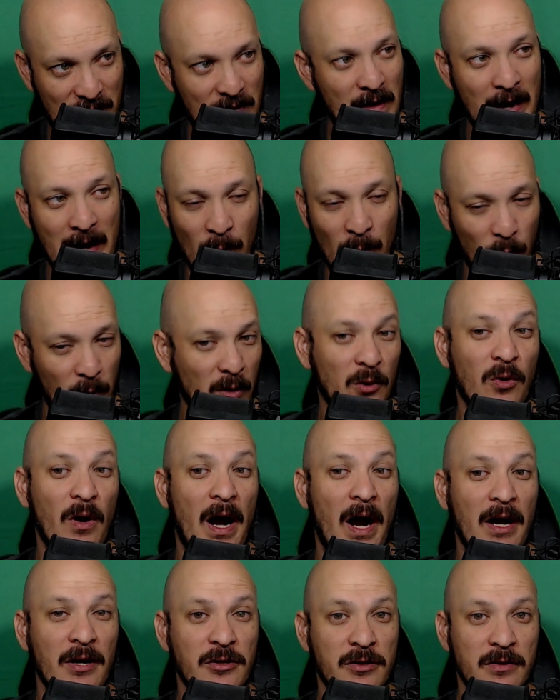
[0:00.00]
it will
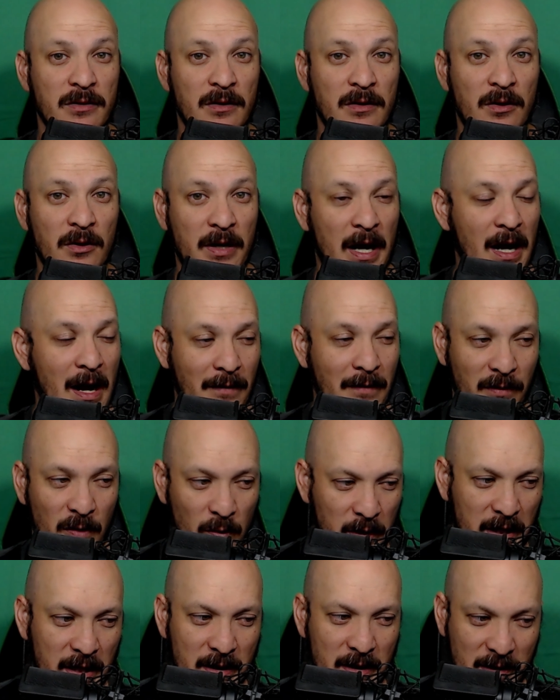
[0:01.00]
crash. Okay, I've
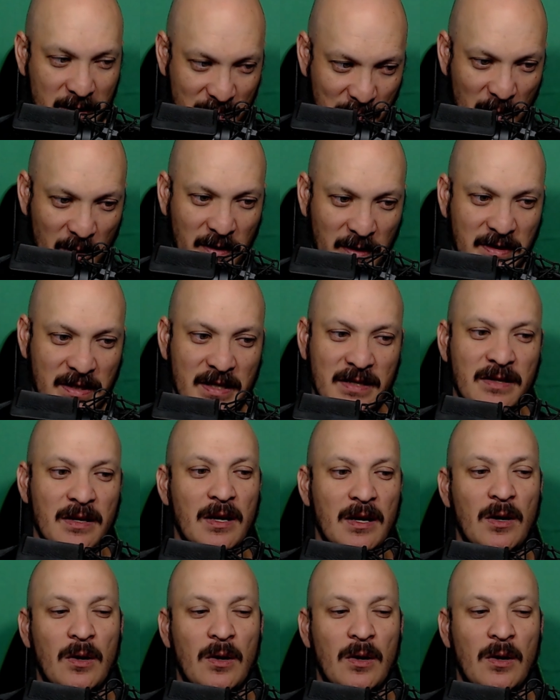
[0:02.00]
already experienced this.